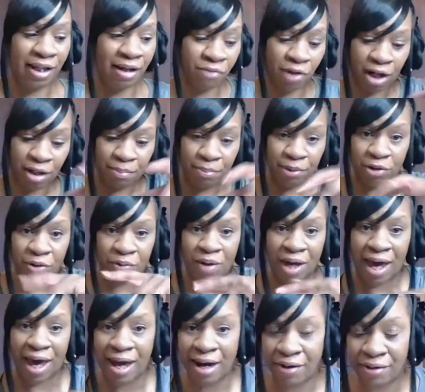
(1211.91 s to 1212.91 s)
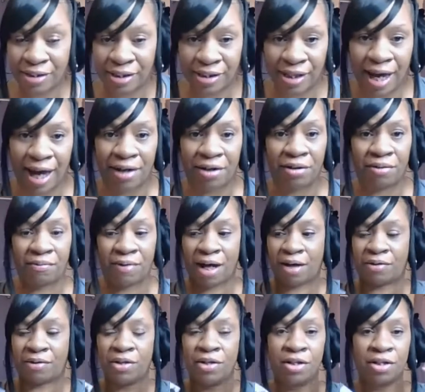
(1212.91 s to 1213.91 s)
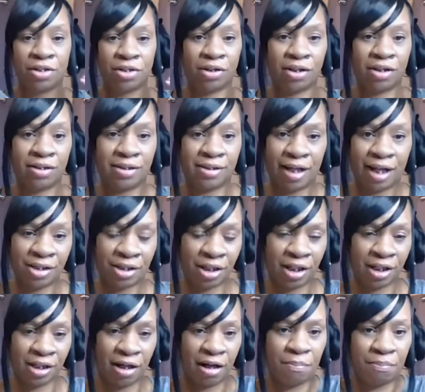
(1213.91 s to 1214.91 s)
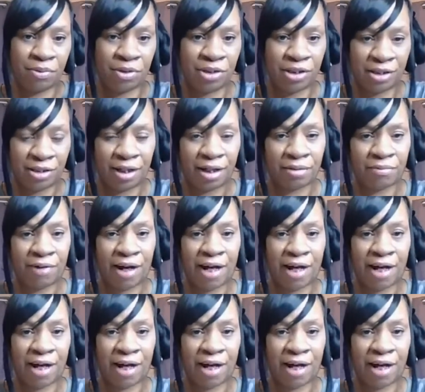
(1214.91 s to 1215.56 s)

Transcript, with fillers: leave all them little hairs scattered around. So the suction cup will suck